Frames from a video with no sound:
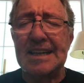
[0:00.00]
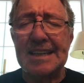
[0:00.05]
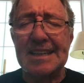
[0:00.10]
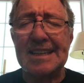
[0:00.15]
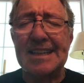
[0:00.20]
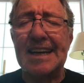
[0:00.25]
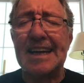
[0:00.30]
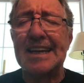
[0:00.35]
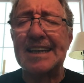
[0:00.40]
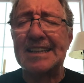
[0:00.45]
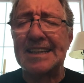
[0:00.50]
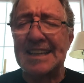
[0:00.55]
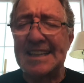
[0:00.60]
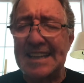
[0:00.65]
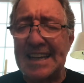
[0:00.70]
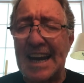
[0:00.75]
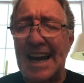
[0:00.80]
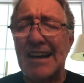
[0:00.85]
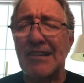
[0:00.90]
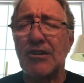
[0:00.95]
take the
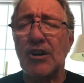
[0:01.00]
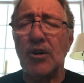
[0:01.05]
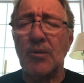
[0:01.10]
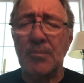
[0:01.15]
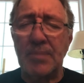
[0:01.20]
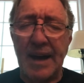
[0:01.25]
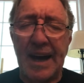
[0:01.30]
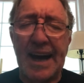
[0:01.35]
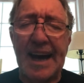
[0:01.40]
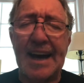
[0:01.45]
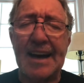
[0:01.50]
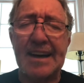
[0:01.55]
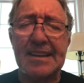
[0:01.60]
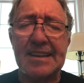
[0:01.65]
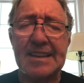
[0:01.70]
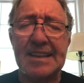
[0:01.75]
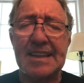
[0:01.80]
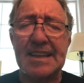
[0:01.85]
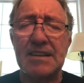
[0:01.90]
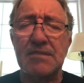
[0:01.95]
narrow path
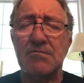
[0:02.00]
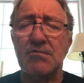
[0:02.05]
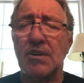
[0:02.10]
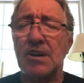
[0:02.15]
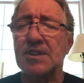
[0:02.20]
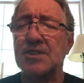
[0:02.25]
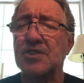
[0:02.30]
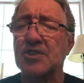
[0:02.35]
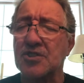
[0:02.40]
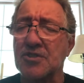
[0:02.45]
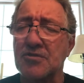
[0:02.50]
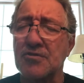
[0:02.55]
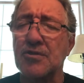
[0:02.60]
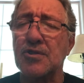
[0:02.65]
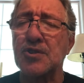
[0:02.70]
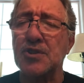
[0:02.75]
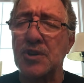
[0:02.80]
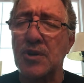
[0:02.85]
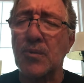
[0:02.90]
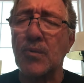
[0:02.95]
that runs
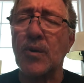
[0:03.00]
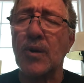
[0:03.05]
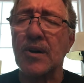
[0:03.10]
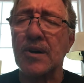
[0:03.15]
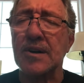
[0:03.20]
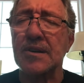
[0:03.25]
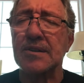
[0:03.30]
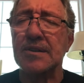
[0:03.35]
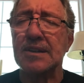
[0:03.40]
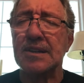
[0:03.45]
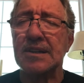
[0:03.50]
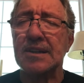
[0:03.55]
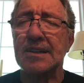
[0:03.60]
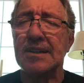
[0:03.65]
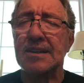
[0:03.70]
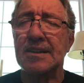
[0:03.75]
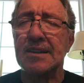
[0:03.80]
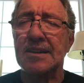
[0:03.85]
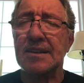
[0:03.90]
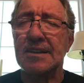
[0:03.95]
through your word.
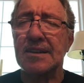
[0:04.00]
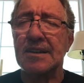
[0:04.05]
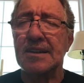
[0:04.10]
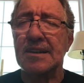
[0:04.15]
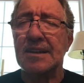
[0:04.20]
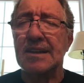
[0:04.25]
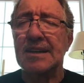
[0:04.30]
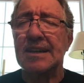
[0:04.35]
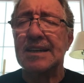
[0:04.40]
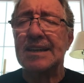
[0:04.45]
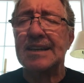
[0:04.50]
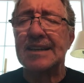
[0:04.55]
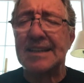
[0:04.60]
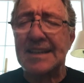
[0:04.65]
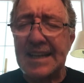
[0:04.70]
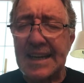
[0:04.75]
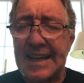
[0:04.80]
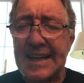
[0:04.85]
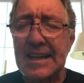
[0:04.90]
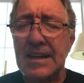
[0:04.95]

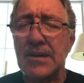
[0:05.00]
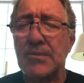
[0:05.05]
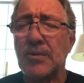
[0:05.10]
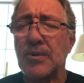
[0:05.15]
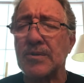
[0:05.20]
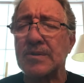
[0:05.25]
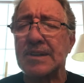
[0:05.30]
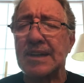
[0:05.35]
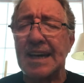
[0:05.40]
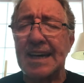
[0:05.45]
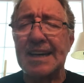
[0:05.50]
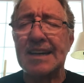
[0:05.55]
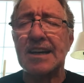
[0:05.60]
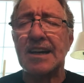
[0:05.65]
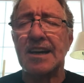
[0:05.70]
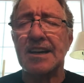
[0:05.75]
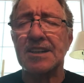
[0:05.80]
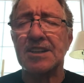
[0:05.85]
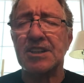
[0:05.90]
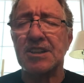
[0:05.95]
It will take
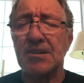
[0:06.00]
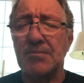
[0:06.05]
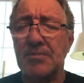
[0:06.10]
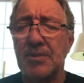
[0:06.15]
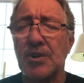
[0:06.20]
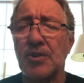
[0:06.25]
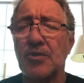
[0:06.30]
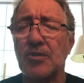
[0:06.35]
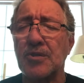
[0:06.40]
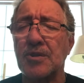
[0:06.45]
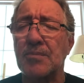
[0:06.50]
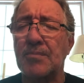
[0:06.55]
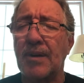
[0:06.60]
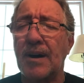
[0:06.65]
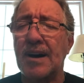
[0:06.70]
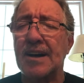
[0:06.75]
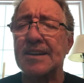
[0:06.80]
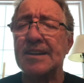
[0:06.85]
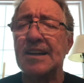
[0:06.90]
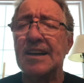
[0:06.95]
us to build
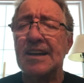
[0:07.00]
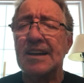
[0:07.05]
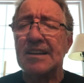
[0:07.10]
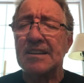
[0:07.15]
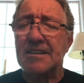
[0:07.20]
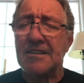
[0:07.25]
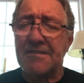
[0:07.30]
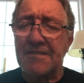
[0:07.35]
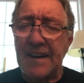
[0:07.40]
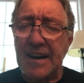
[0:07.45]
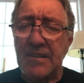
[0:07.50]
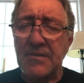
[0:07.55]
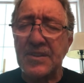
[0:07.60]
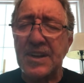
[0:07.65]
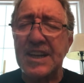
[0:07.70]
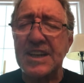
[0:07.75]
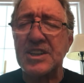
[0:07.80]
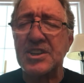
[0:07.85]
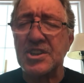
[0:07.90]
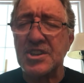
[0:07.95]
upon the
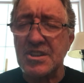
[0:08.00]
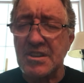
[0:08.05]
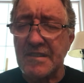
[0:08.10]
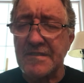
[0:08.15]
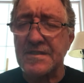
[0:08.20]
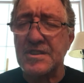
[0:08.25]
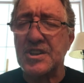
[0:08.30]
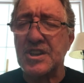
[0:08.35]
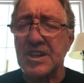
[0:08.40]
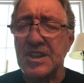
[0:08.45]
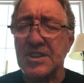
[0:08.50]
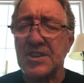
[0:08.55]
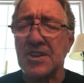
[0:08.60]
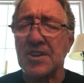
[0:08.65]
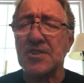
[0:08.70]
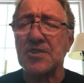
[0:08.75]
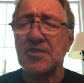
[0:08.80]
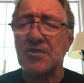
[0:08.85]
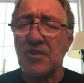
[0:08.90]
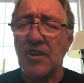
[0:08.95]
foundation of
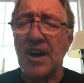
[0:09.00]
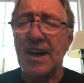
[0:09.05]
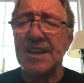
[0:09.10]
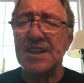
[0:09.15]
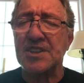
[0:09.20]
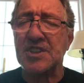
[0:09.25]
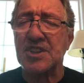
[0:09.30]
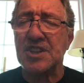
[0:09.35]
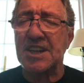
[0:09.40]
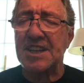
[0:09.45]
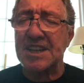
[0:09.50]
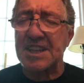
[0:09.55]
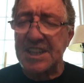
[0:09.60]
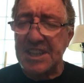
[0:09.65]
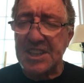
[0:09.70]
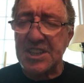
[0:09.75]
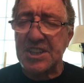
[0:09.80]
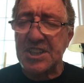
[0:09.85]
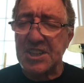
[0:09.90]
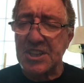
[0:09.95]
Jesus Christ and
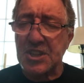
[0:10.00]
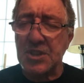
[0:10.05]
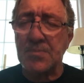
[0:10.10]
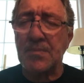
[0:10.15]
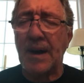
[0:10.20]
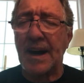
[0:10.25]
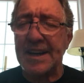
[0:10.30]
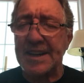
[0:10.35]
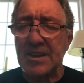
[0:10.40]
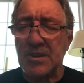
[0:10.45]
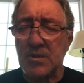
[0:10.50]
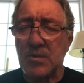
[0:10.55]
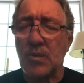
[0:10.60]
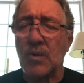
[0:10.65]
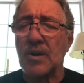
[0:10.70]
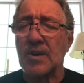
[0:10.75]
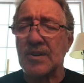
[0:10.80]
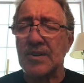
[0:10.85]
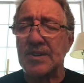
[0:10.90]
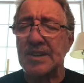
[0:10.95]
his inspired
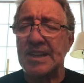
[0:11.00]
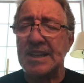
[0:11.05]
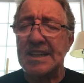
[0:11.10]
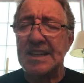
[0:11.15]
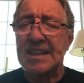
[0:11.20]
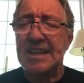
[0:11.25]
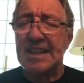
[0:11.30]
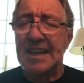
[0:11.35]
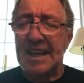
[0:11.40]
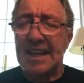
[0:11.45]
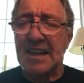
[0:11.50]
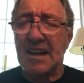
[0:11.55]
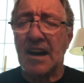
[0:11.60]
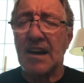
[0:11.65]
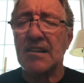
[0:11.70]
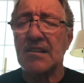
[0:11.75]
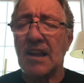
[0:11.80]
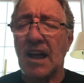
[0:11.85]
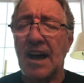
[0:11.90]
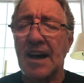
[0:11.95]
word in
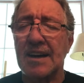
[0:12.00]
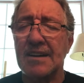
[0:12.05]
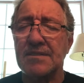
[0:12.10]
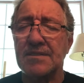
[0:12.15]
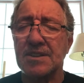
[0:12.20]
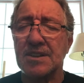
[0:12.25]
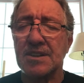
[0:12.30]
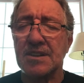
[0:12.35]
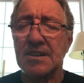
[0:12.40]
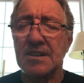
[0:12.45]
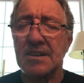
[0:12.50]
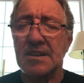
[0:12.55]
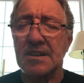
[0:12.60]
our lives.